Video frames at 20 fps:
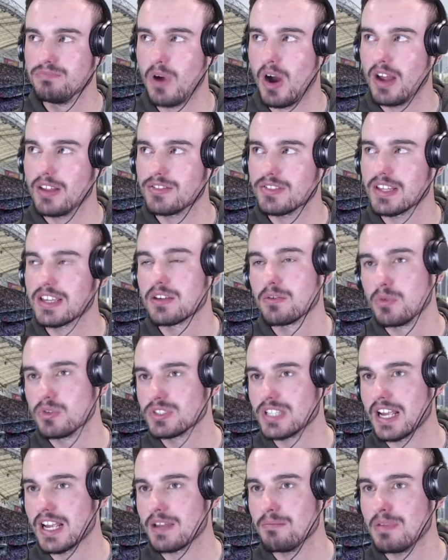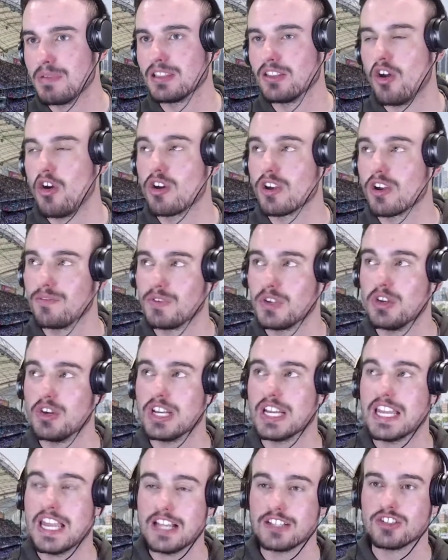I think it will take a bit longer for you to
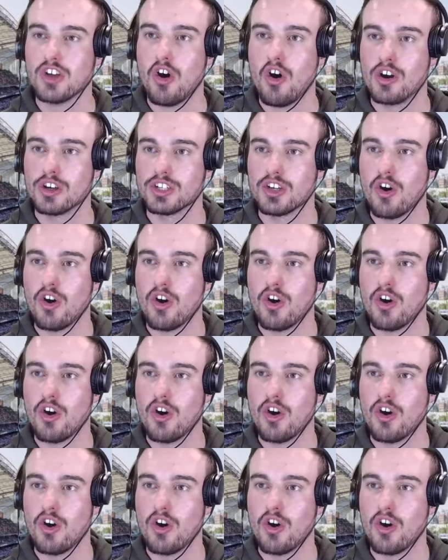get to Hong